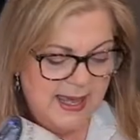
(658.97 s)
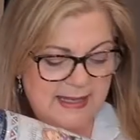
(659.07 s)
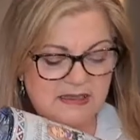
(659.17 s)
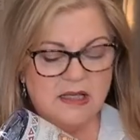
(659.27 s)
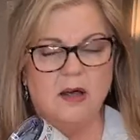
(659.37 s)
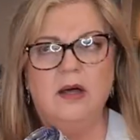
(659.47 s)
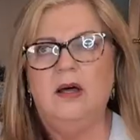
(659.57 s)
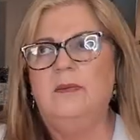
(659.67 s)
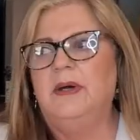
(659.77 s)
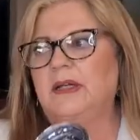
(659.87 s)
And
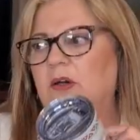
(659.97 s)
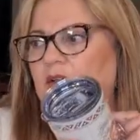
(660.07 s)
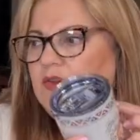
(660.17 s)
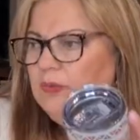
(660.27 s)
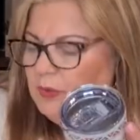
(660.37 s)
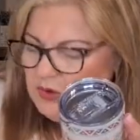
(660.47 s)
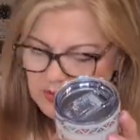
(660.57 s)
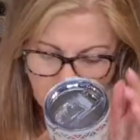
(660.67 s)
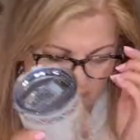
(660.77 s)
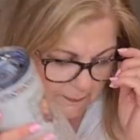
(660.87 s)
oh my God, you would
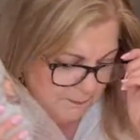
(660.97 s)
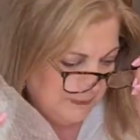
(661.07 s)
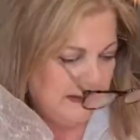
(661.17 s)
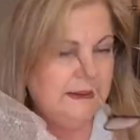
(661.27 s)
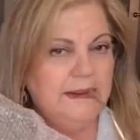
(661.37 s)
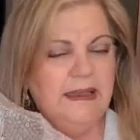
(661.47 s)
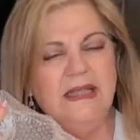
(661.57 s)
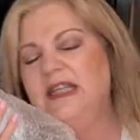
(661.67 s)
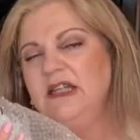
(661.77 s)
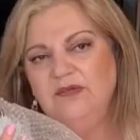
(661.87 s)
not
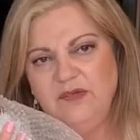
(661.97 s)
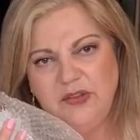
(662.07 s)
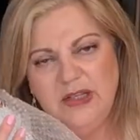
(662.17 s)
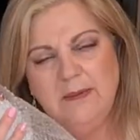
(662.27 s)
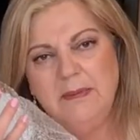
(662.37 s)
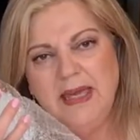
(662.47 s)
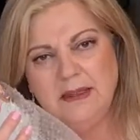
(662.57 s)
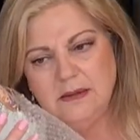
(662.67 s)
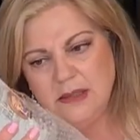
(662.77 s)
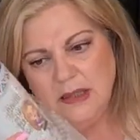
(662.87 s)
believe the
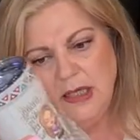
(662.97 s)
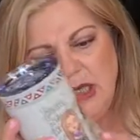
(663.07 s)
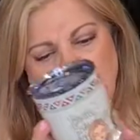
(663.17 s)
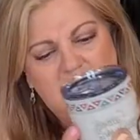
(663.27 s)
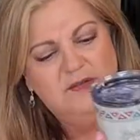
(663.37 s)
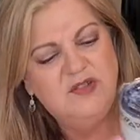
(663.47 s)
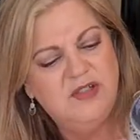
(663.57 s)
amount of